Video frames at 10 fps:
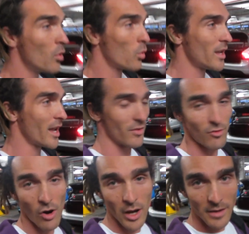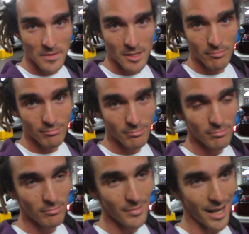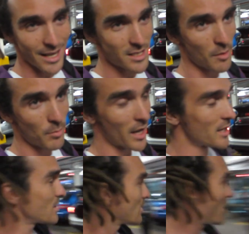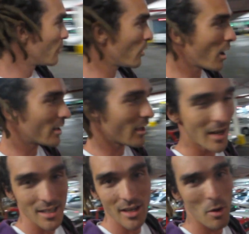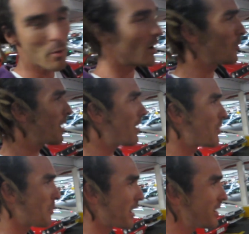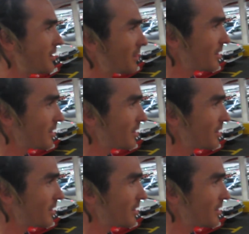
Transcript: We have arrived at some place. I don't actually know where we are. Where are we, Ben?